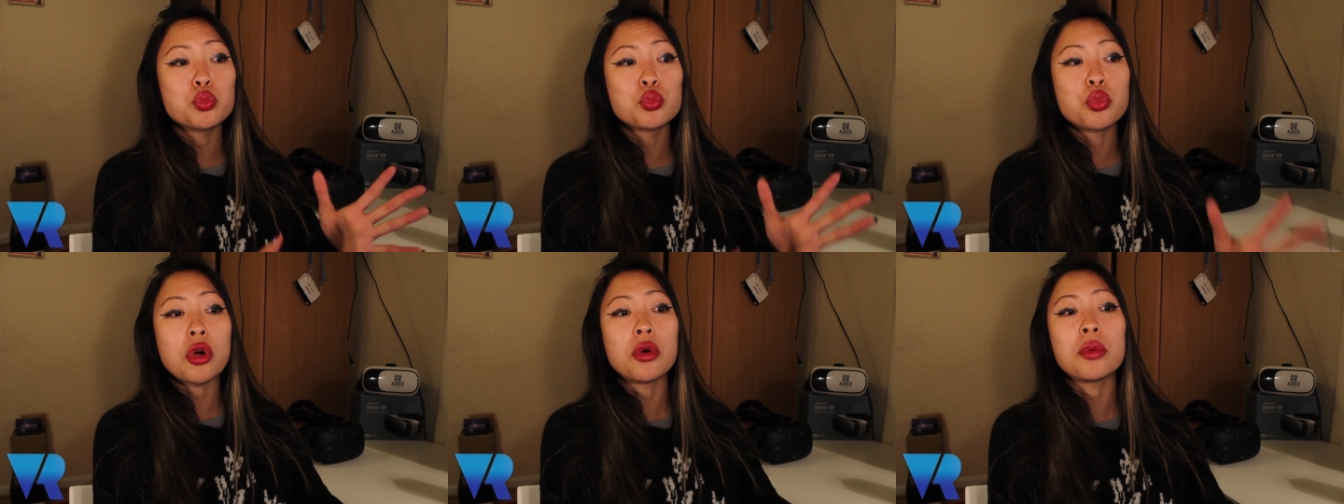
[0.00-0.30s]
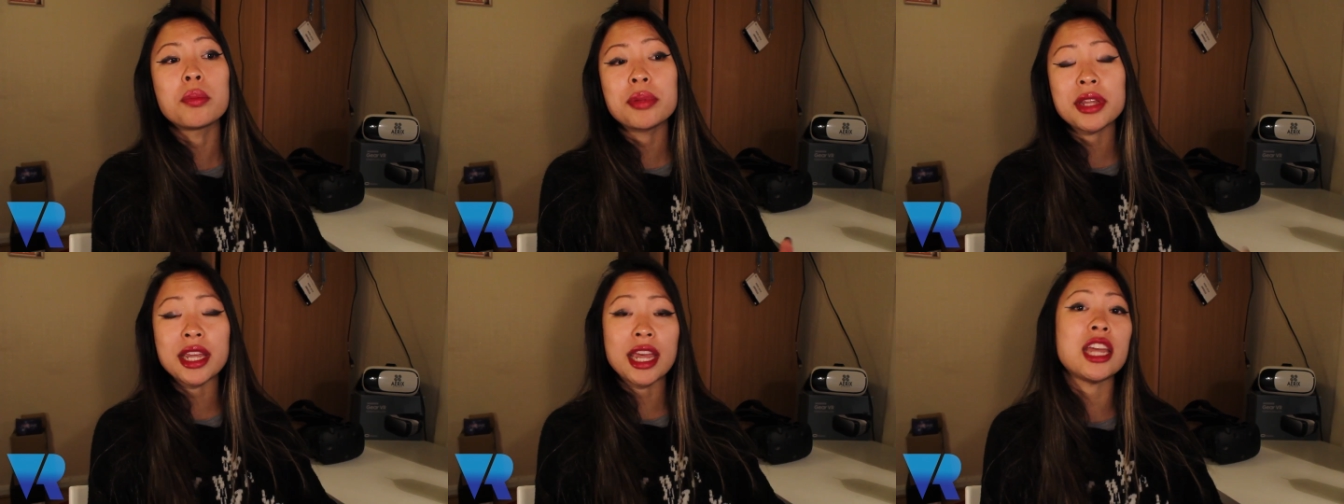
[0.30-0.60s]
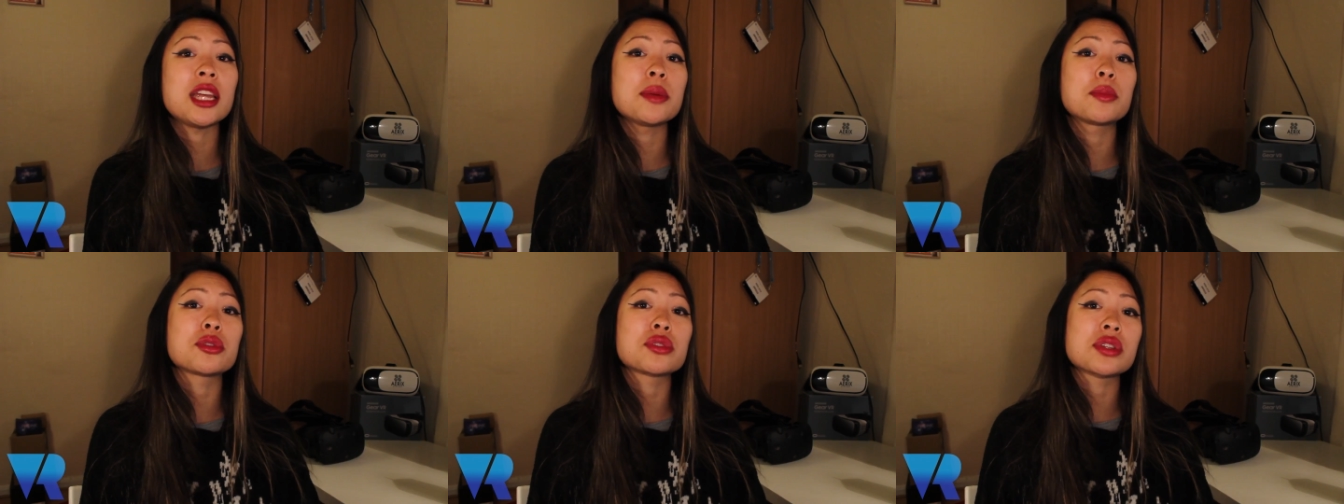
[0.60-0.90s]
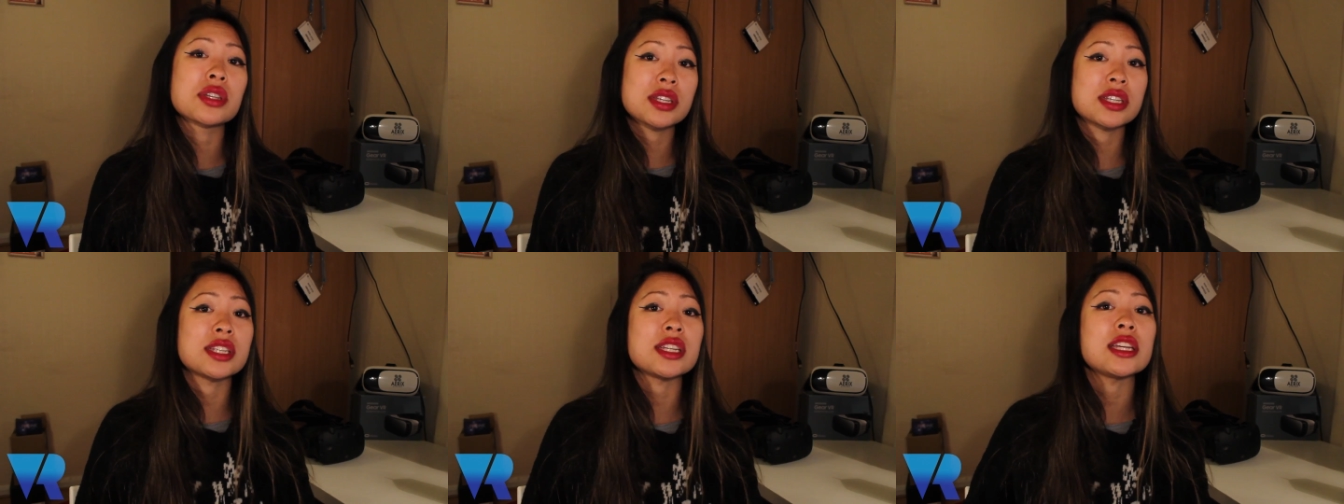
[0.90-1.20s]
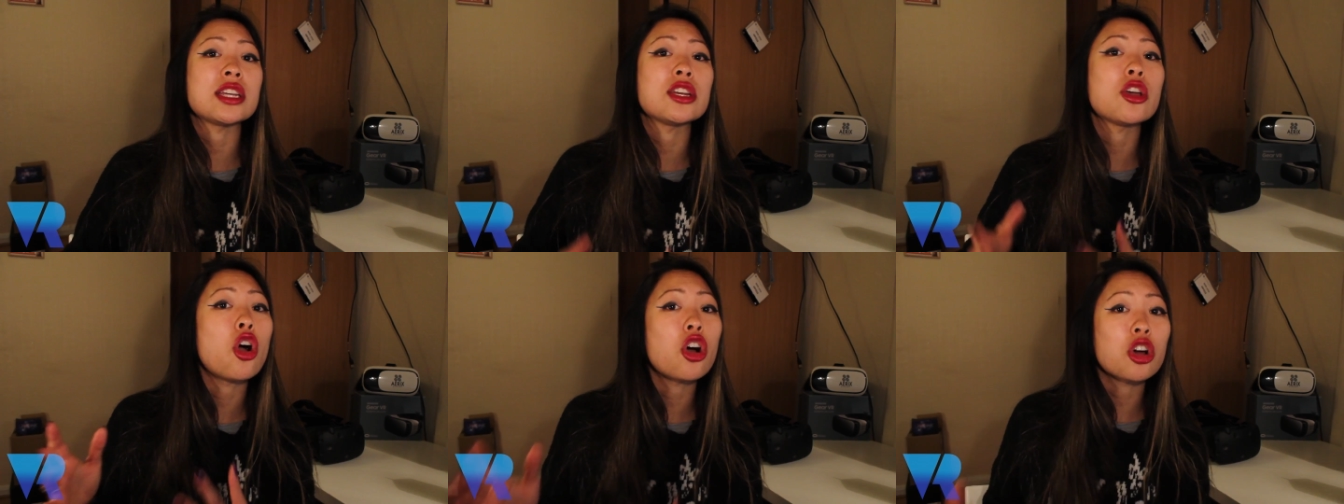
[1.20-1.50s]
won't be able to
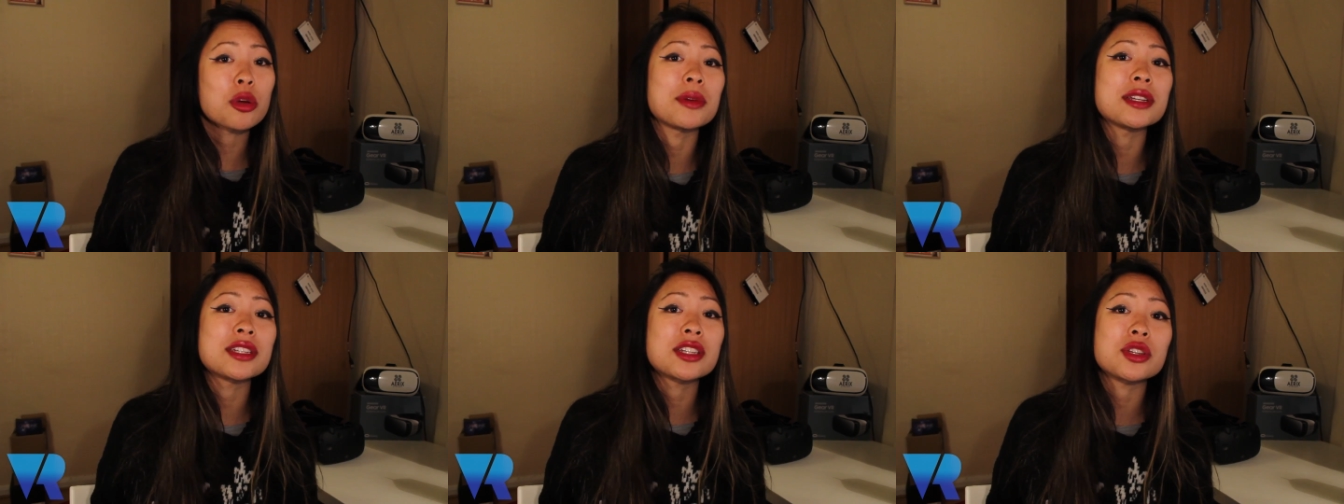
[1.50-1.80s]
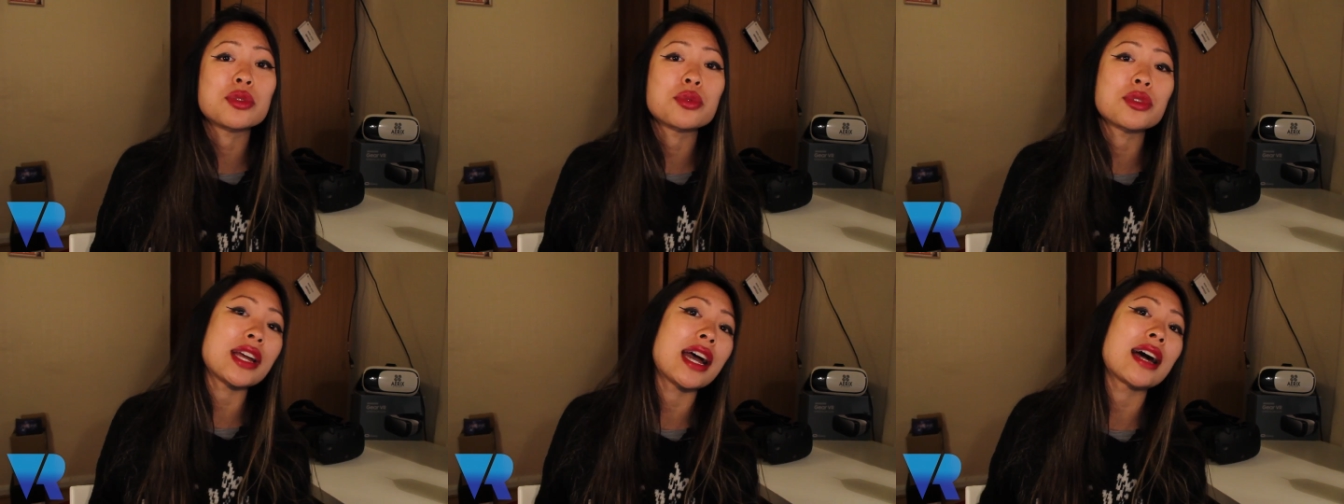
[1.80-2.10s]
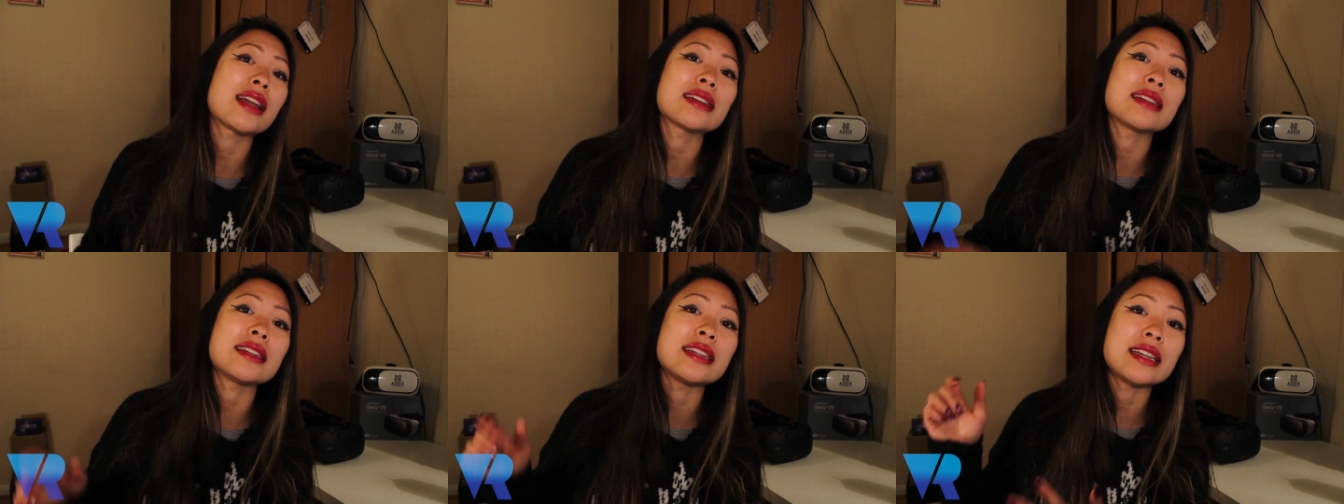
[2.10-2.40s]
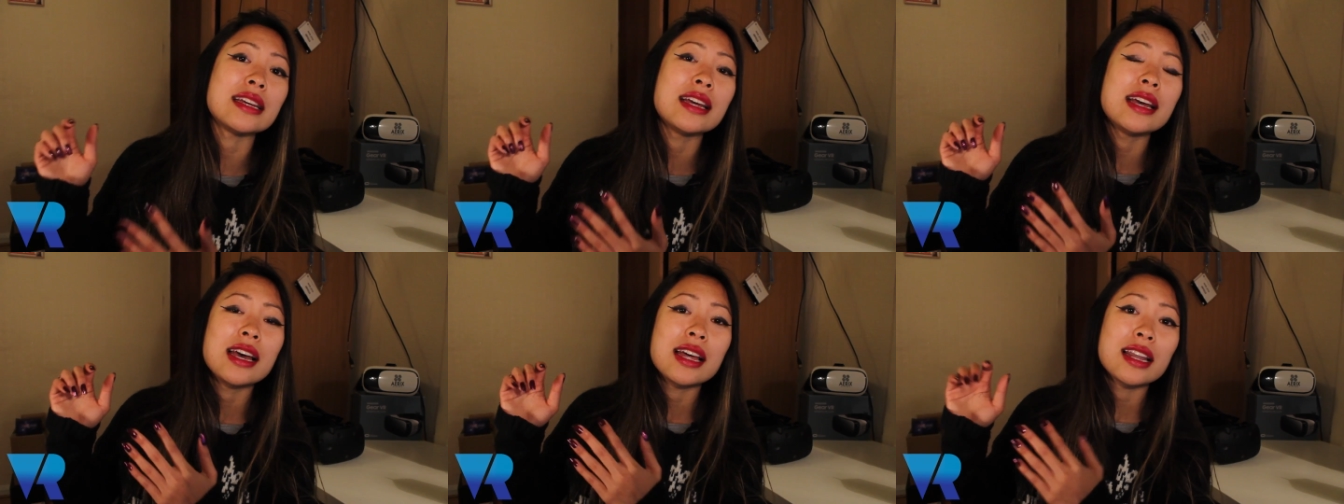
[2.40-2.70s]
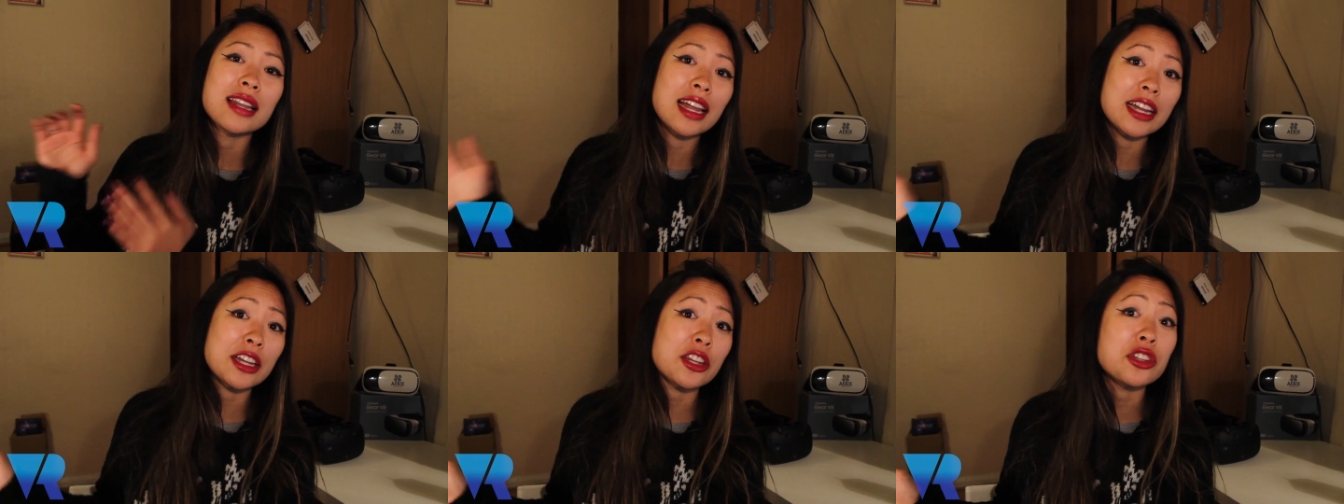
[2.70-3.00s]
see augmented reality
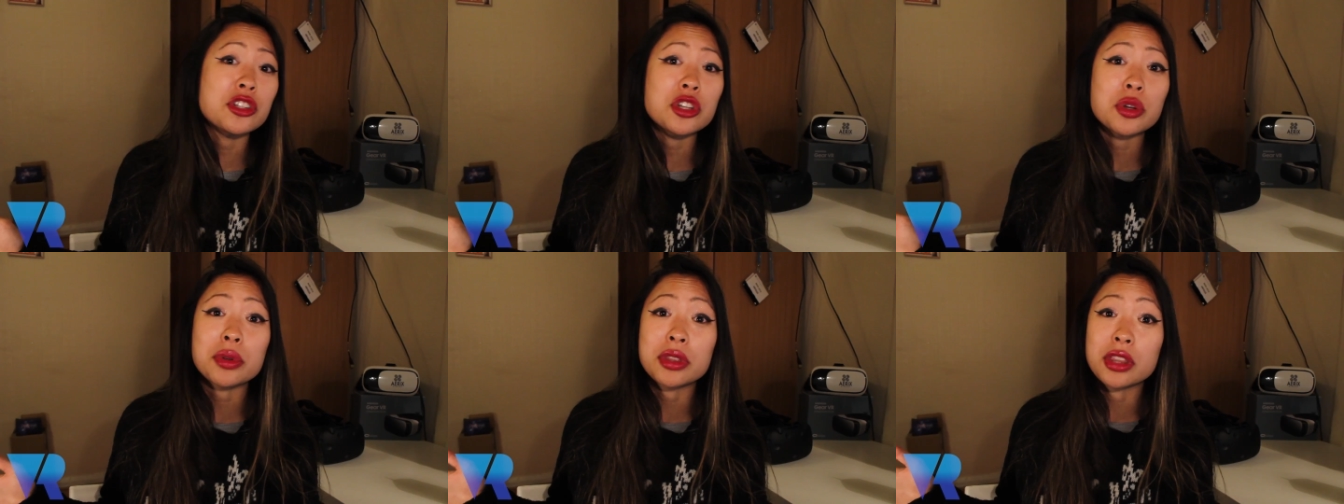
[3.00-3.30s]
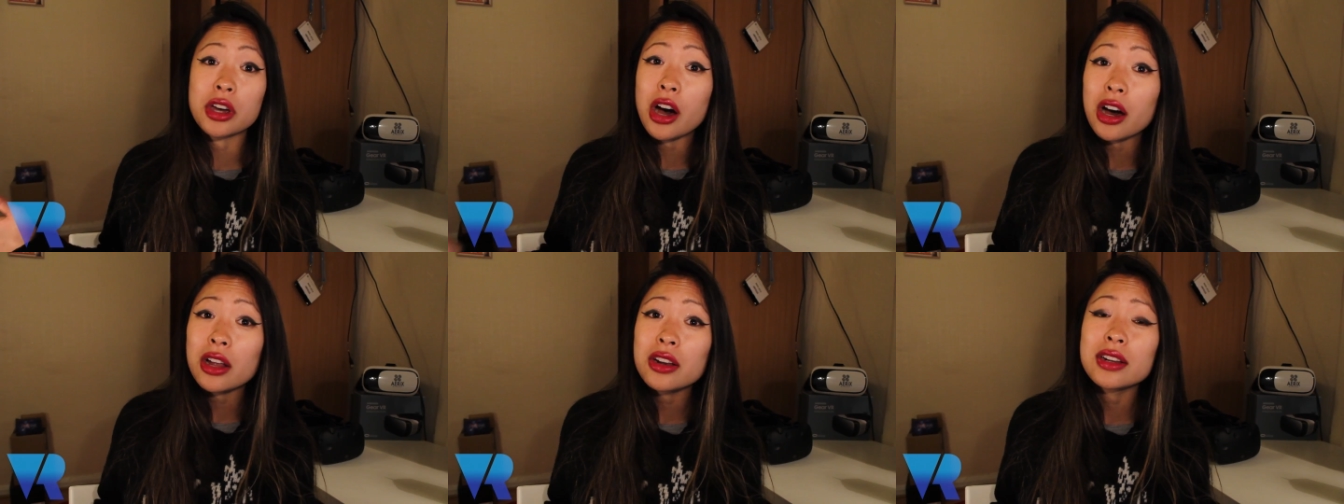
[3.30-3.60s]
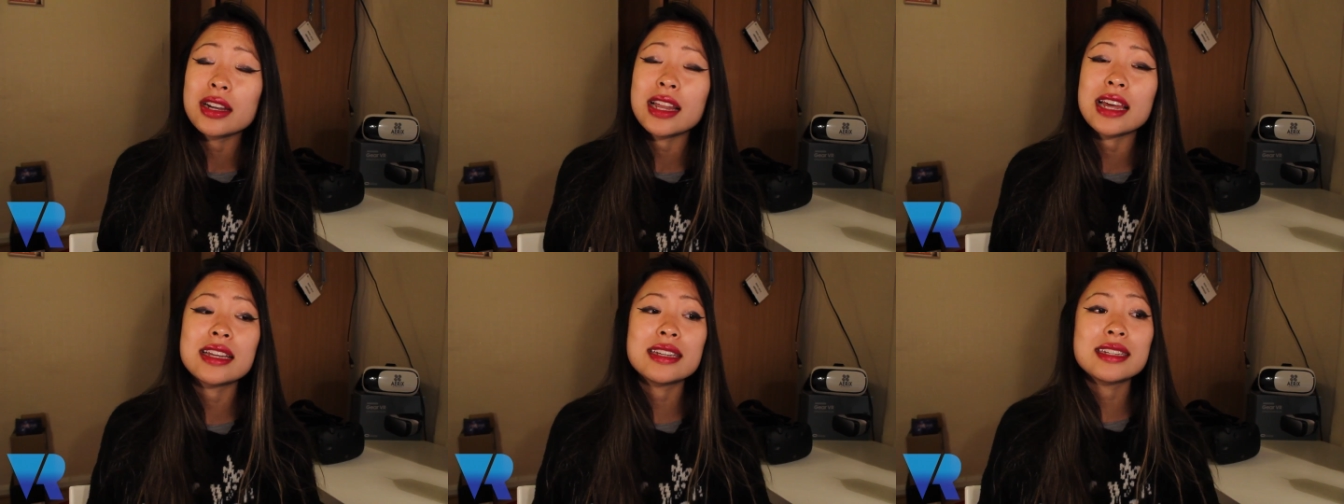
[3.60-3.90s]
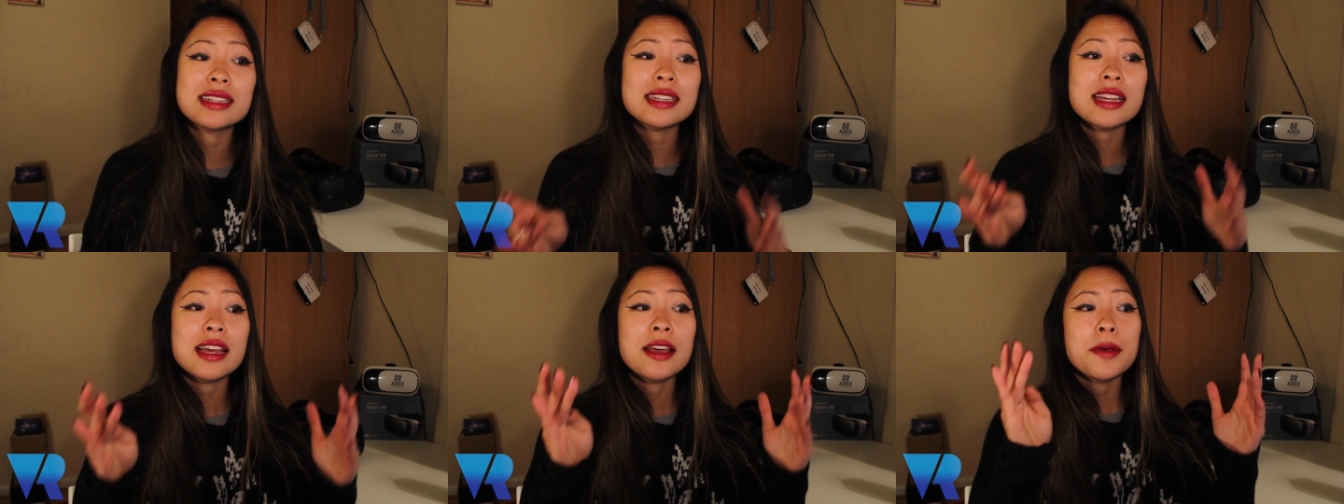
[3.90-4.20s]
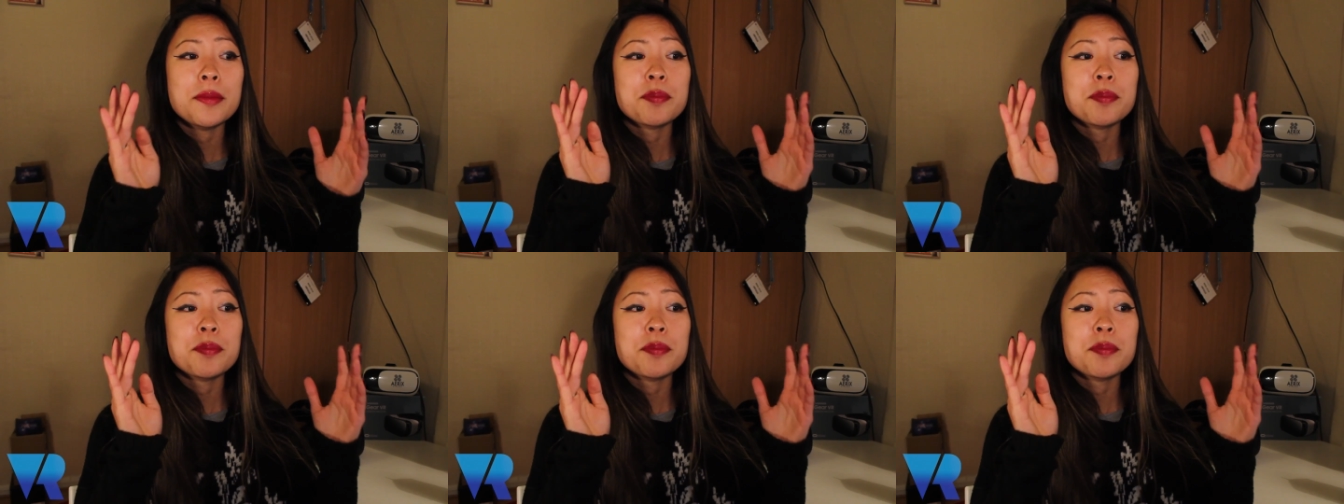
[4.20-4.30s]
like you do with the HoloLens,